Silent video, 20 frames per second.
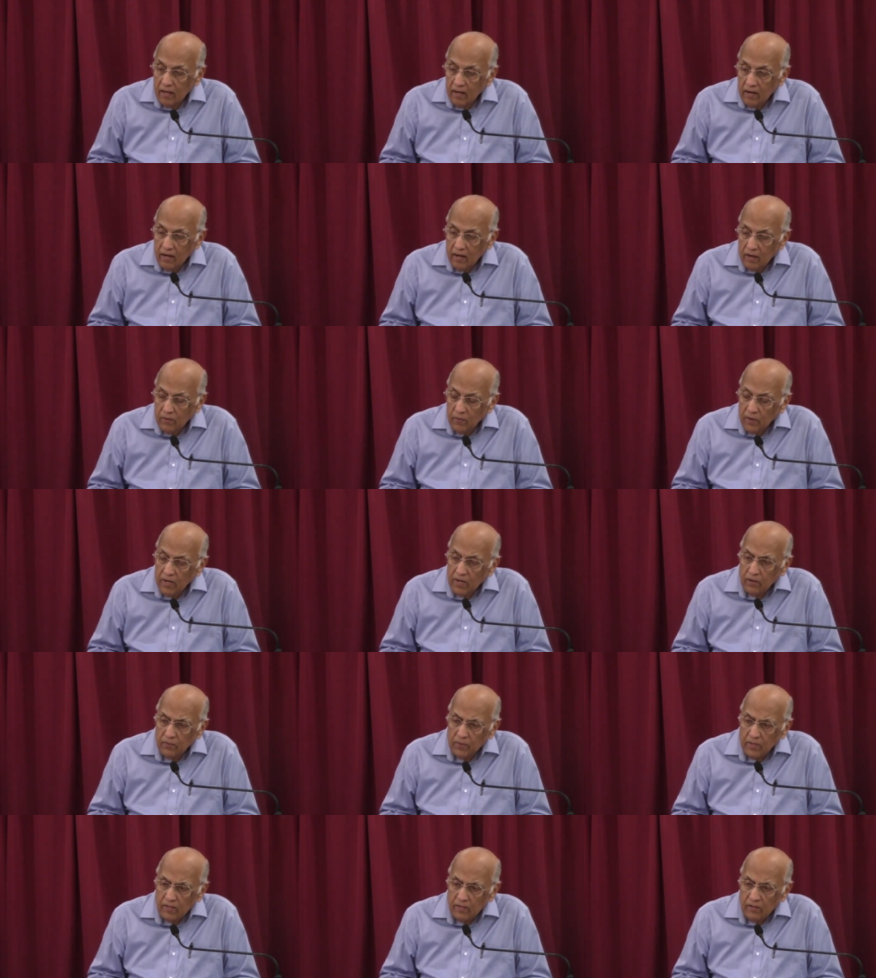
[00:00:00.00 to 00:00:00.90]
And I
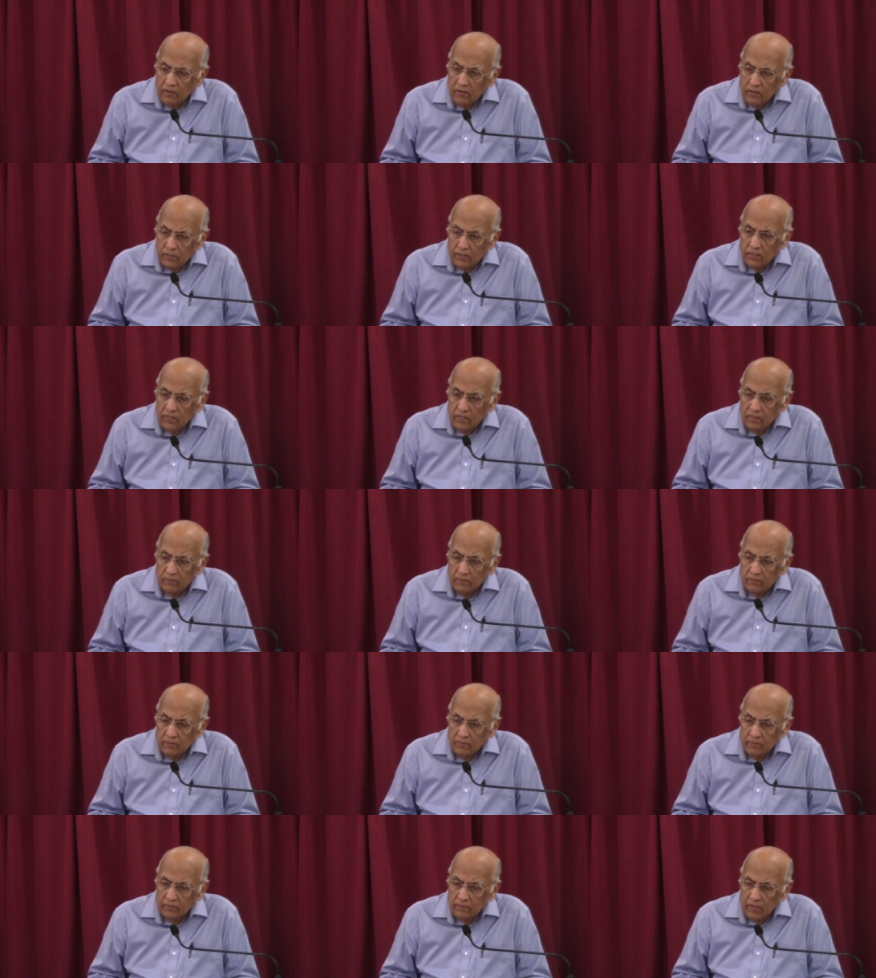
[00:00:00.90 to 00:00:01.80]
wonder whether
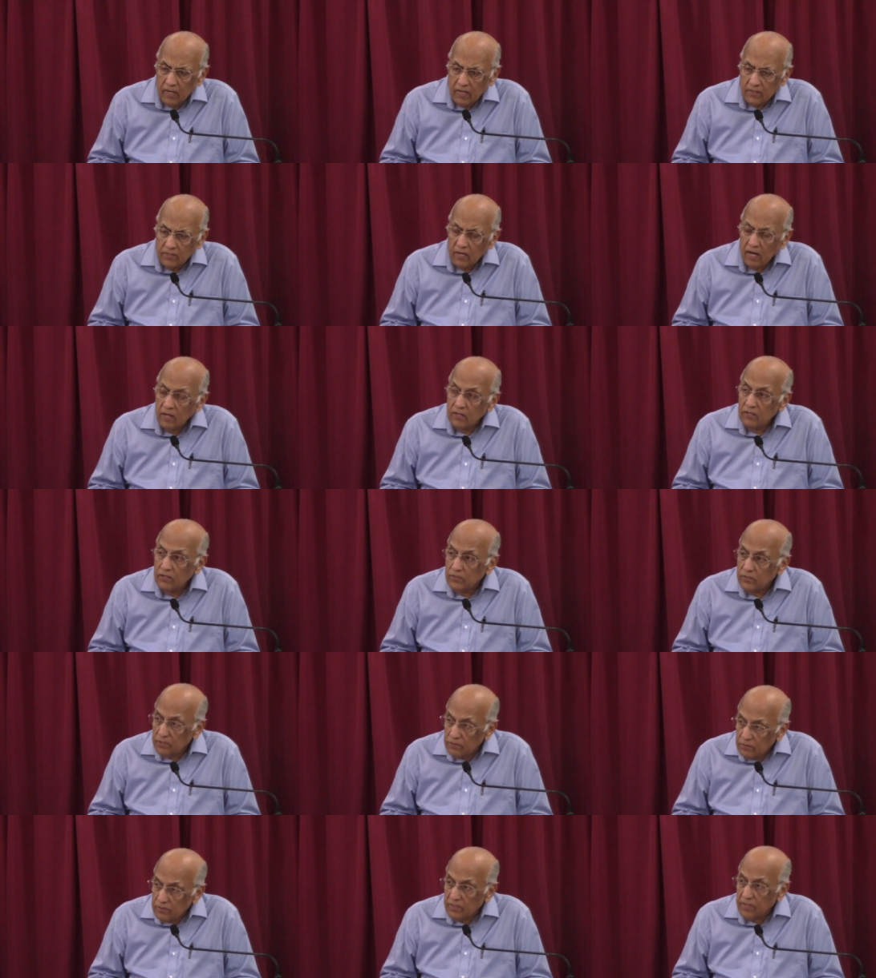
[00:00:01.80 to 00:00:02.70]
Christendom has
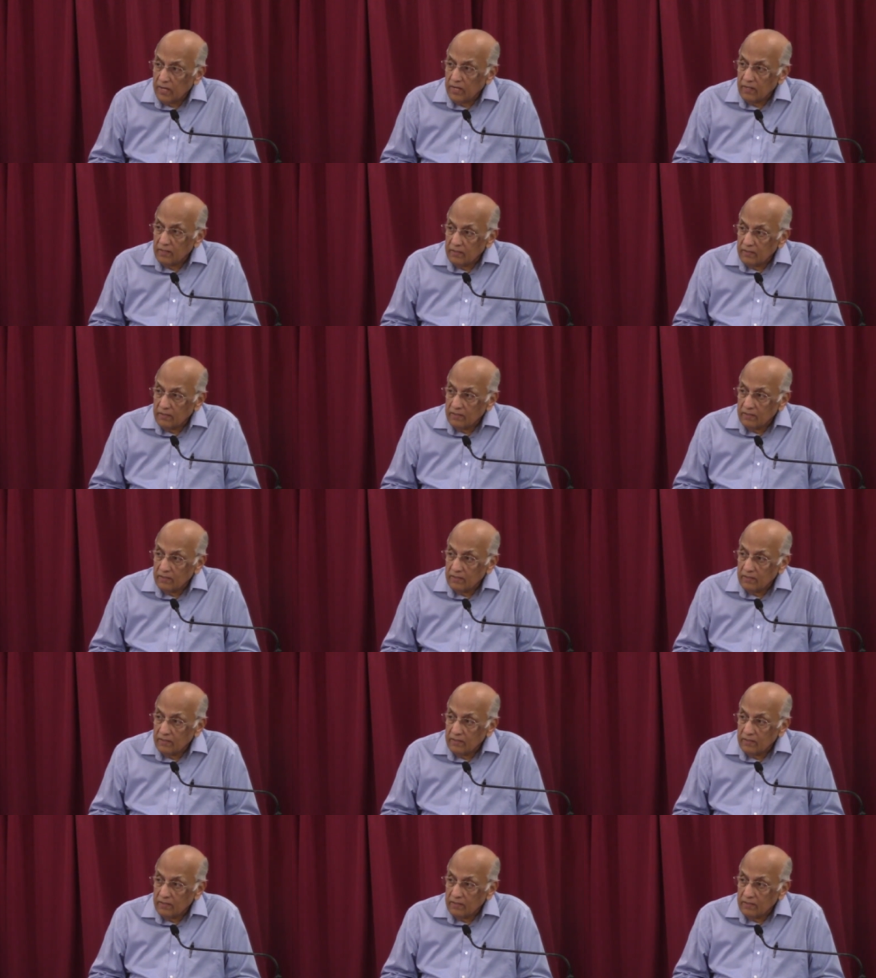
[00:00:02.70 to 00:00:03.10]
understood that.